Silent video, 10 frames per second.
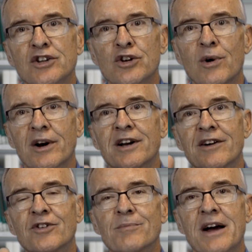you are
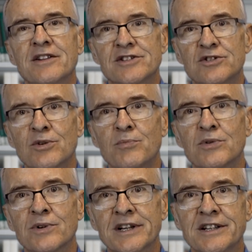covered by this group
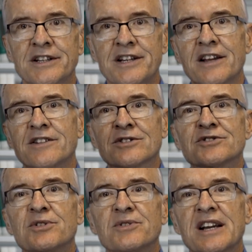ruling. You take those
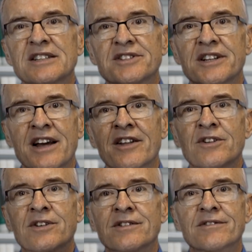two things
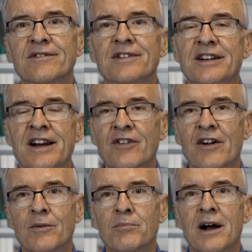together and you never
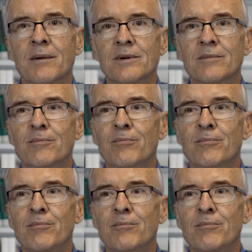have a problem.